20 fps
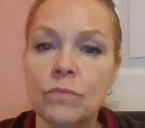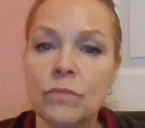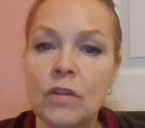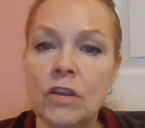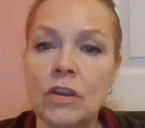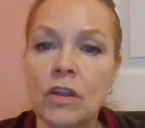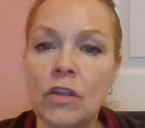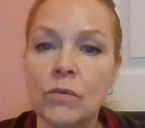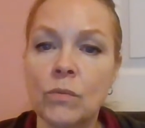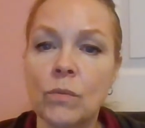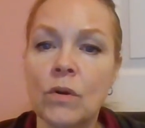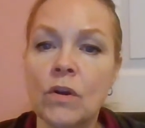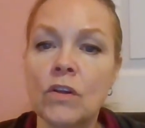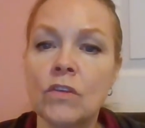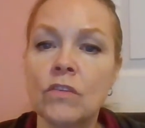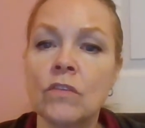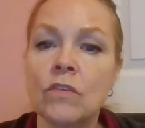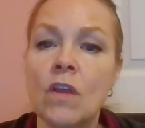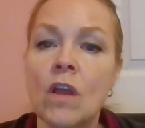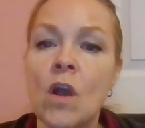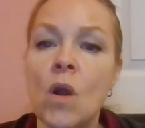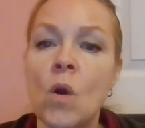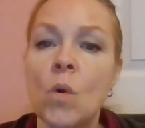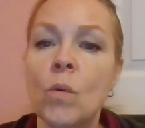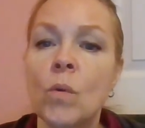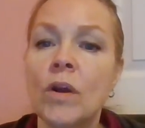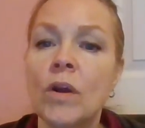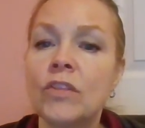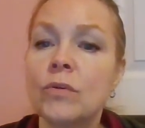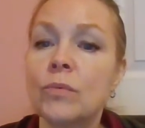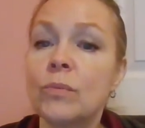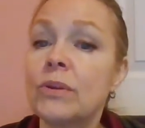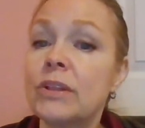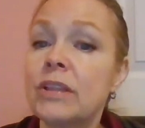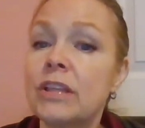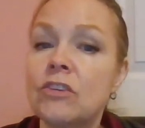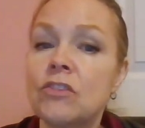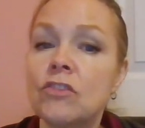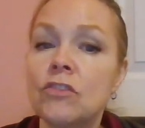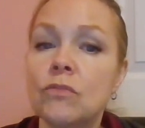In other words, where the
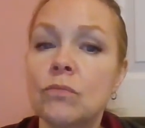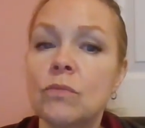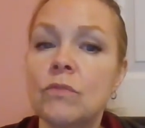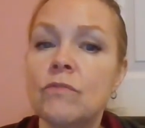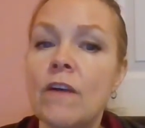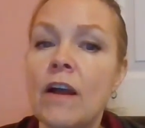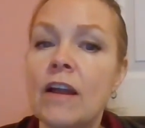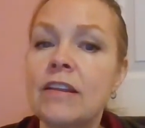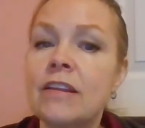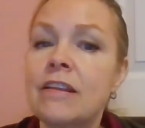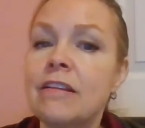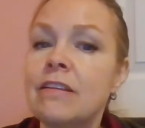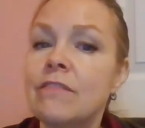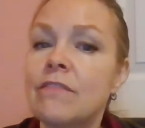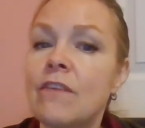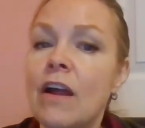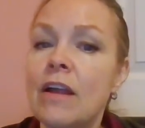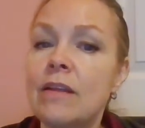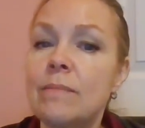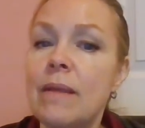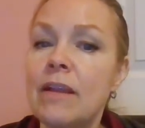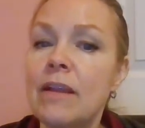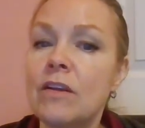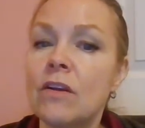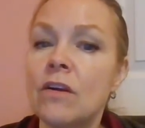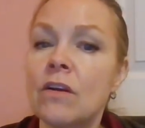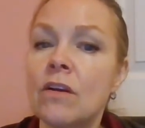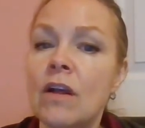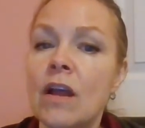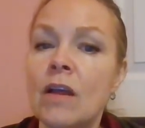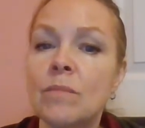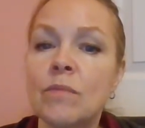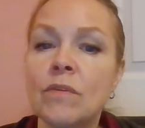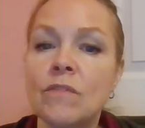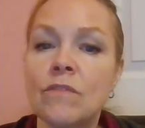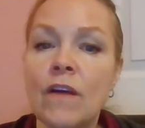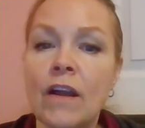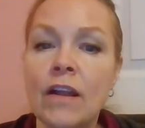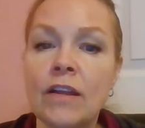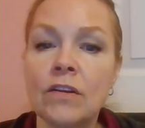religious would find a divine maker and
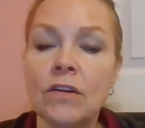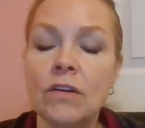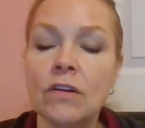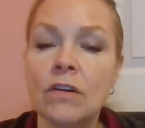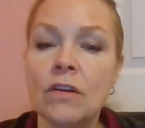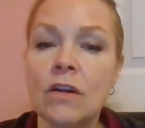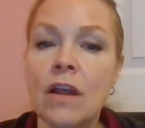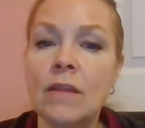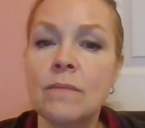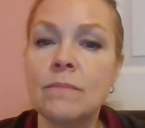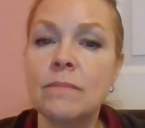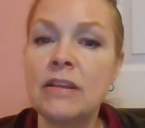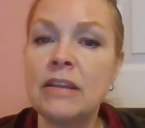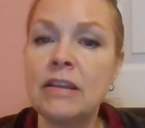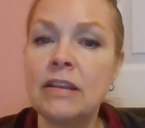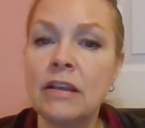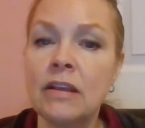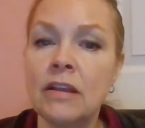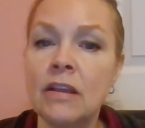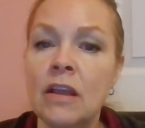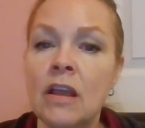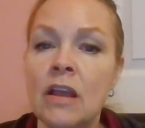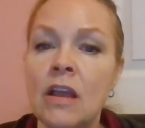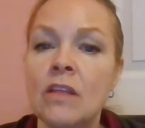provider and meaning,